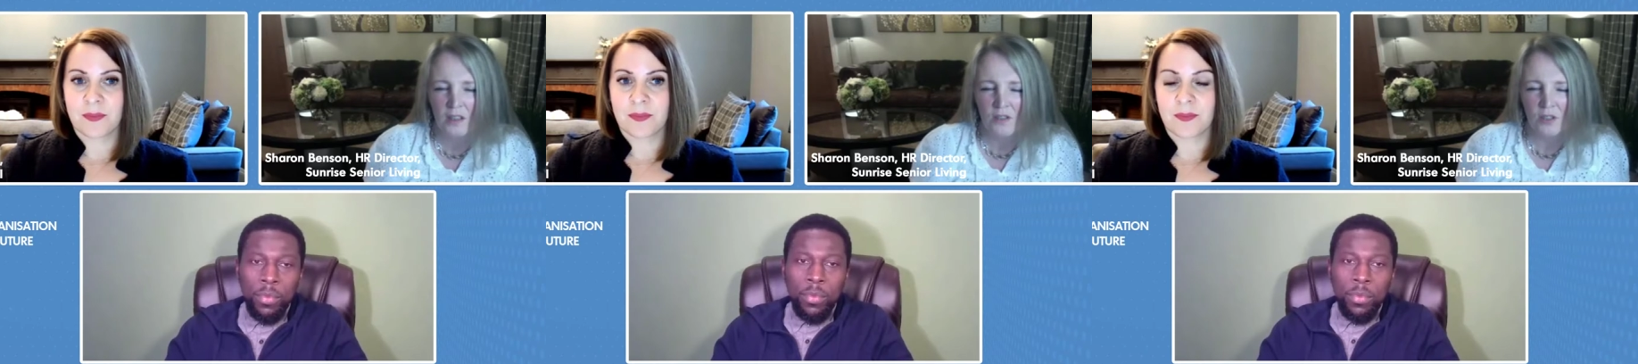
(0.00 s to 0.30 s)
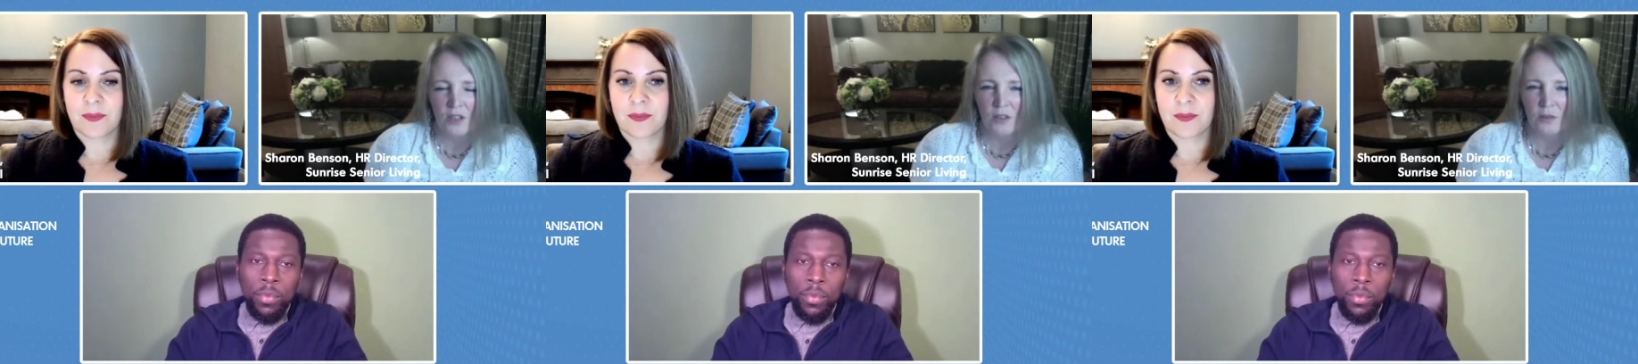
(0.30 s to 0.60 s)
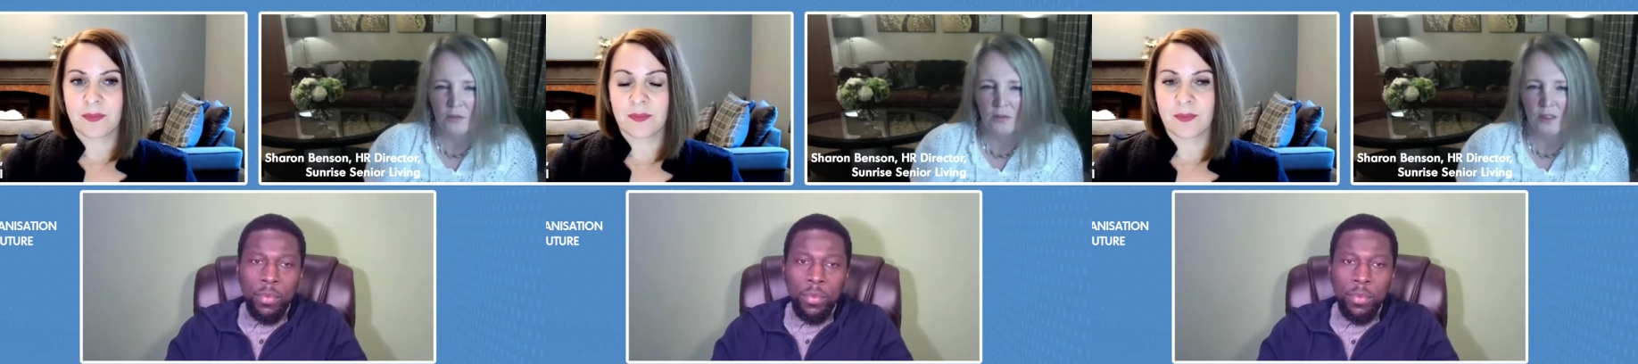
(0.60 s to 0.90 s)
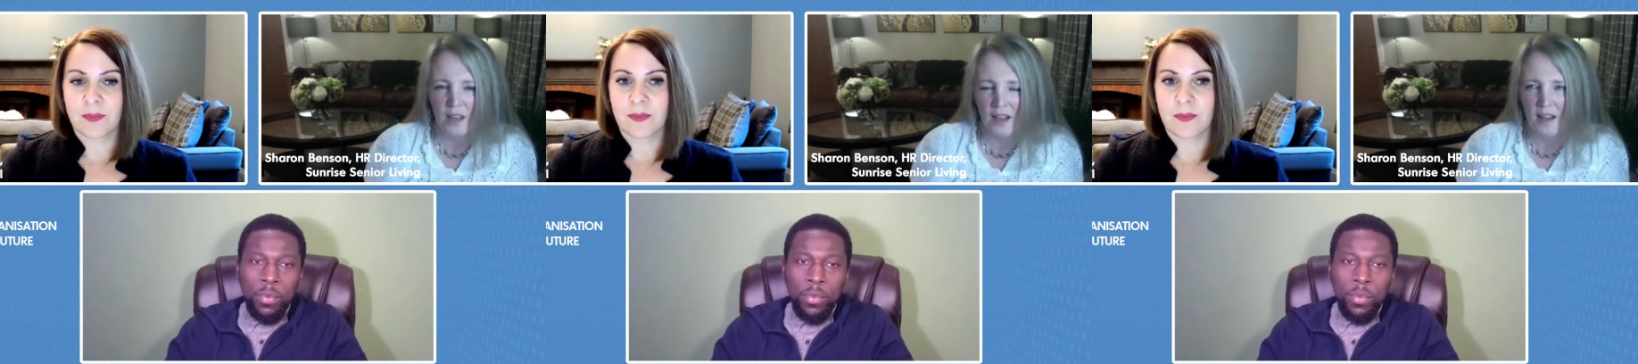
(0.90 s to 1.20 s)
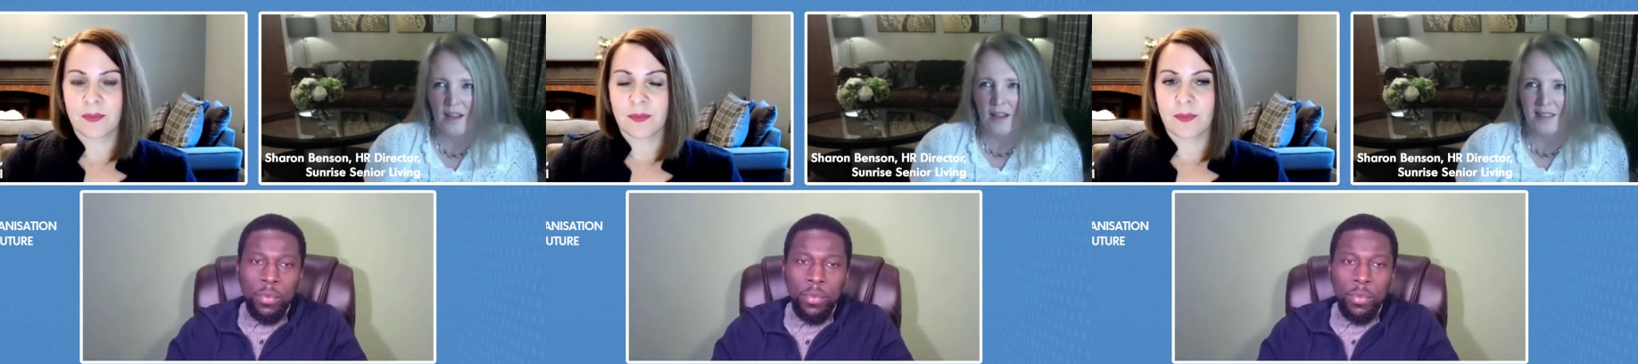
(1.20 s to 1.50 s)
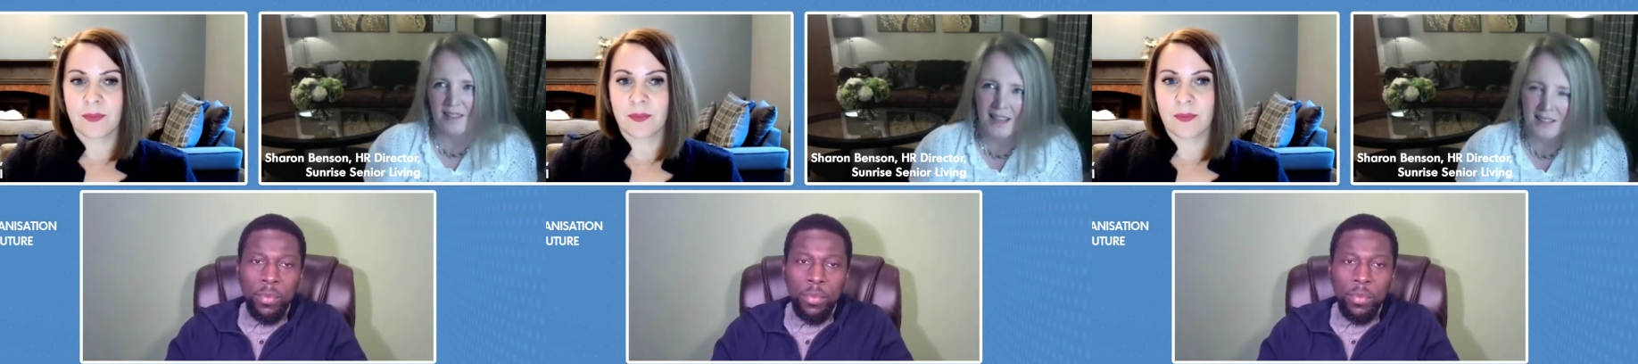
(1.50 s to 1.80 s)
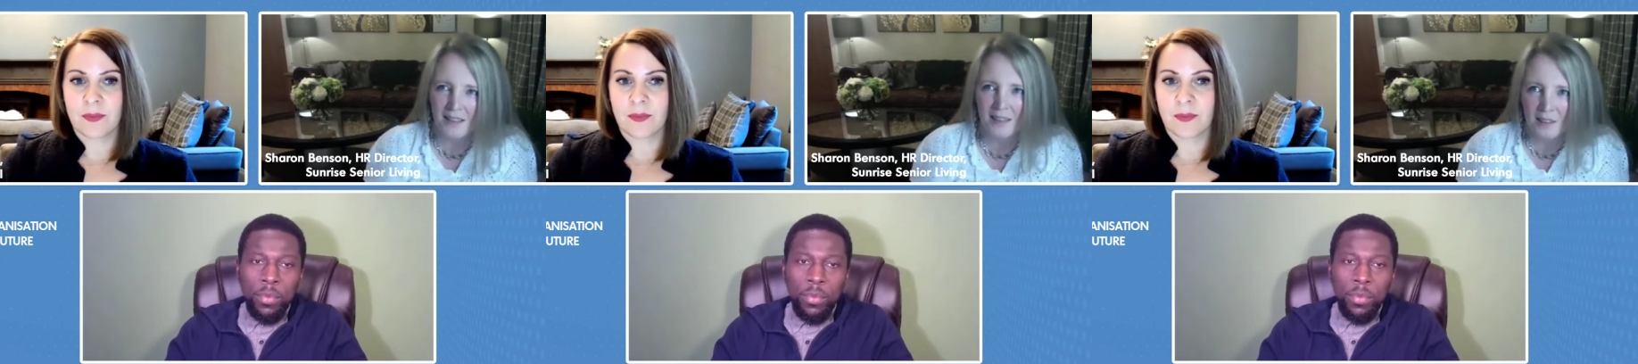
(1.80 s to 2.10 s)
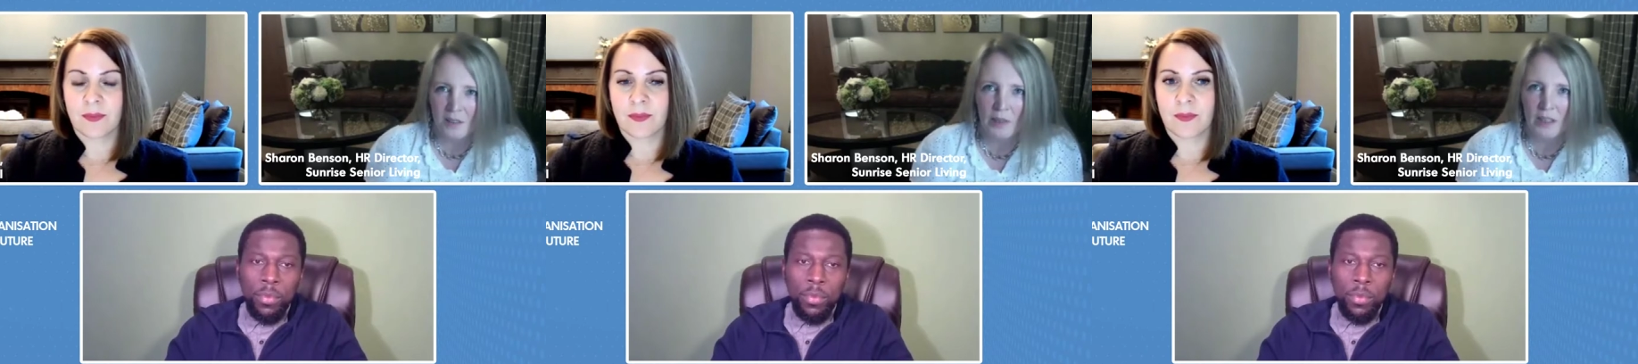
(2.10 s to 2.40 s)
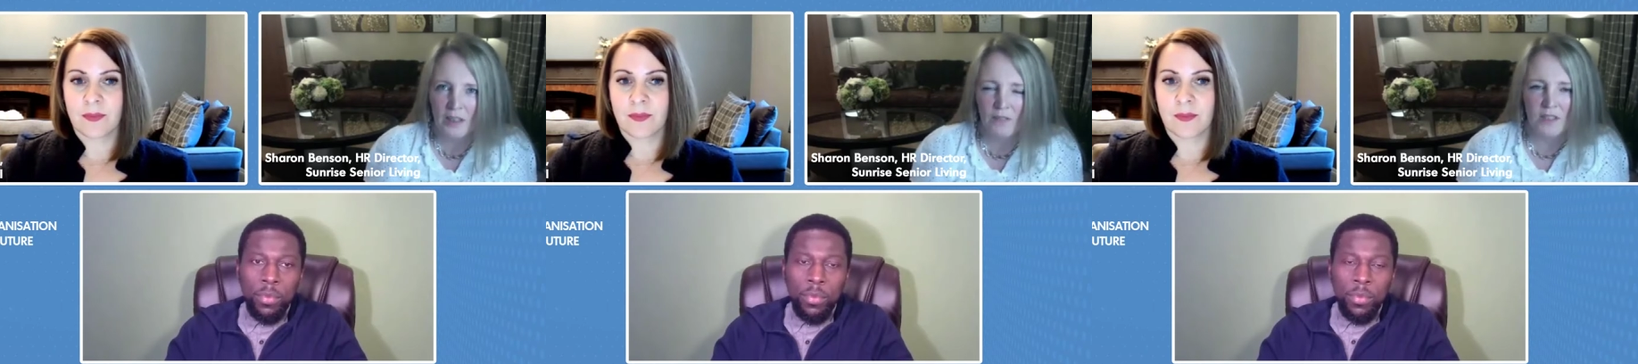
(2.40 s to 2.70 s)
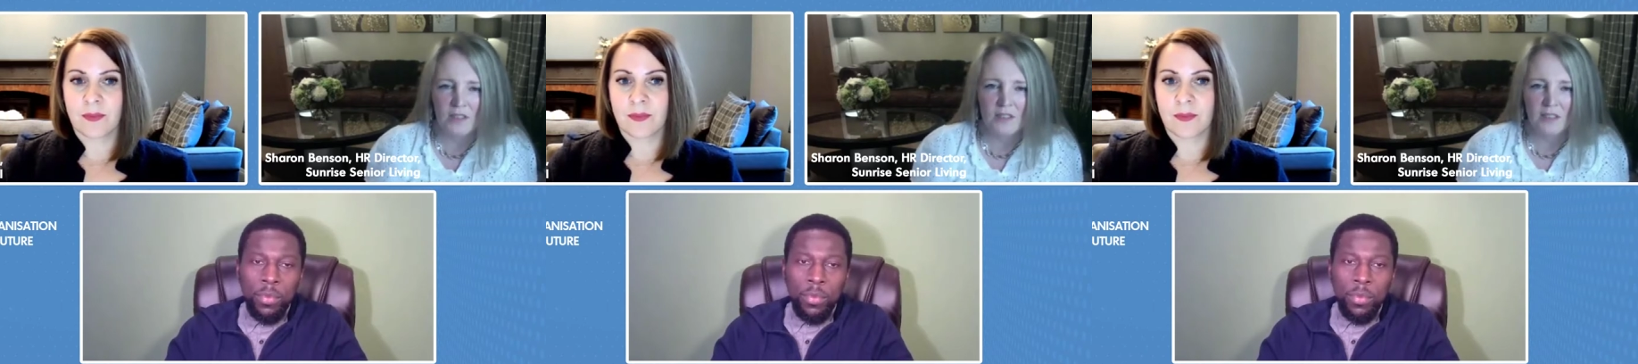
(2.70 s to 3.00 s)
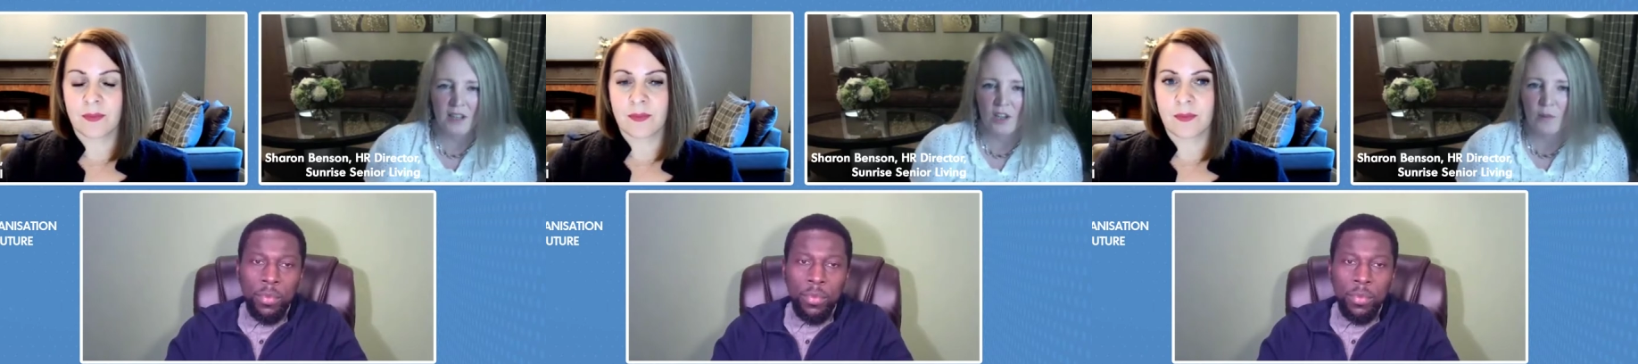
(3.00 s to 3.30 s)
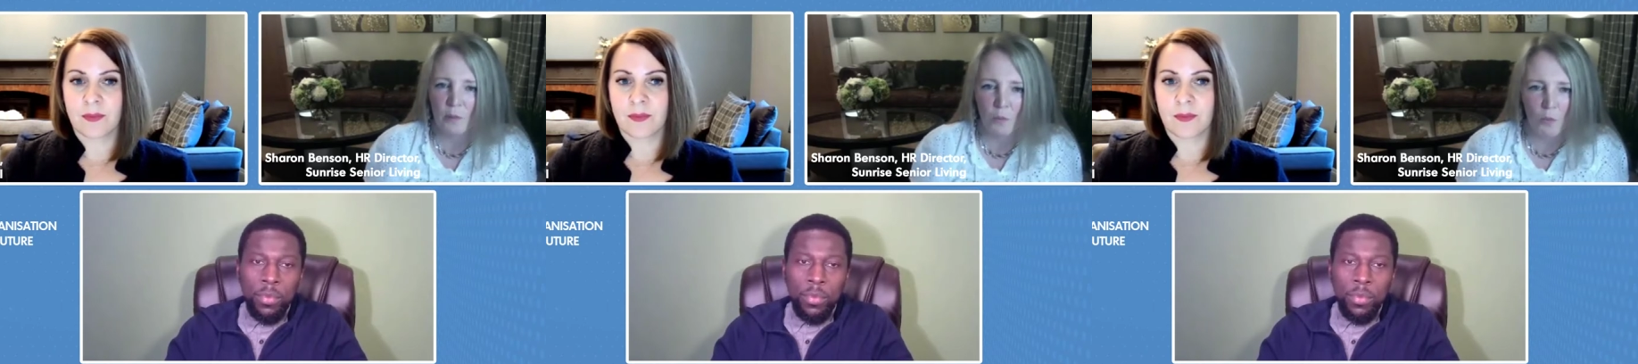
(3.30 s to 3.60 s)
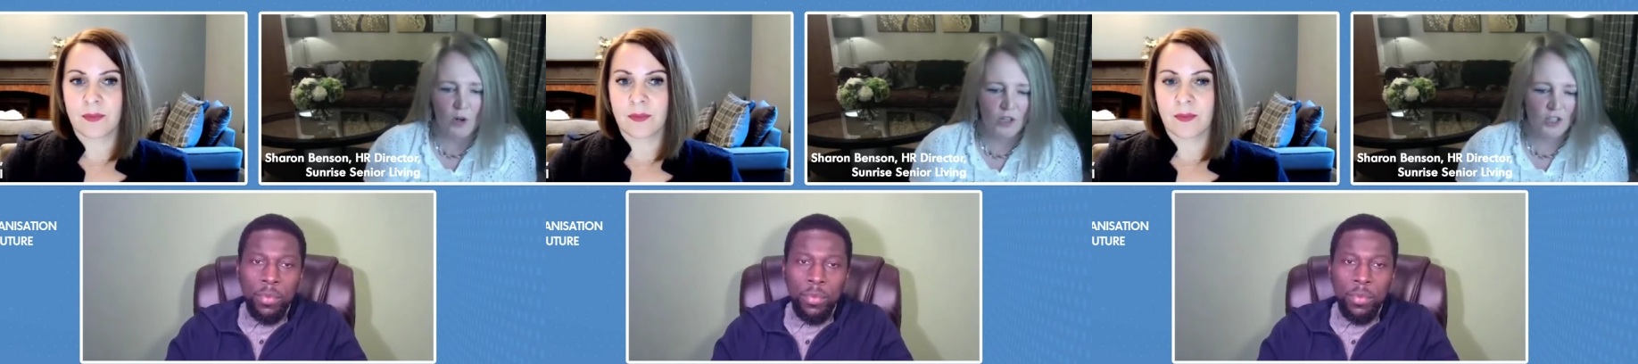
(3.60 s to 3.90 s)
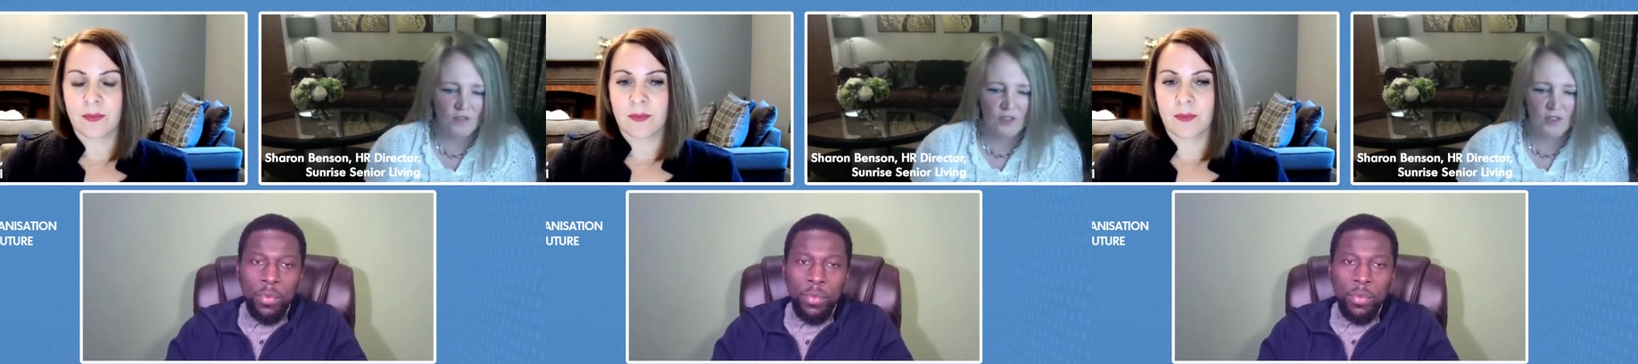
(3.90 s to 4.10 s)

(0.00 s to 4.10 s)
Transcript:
Speaker 1: So that takes a little bit of convincing to get over, but once you've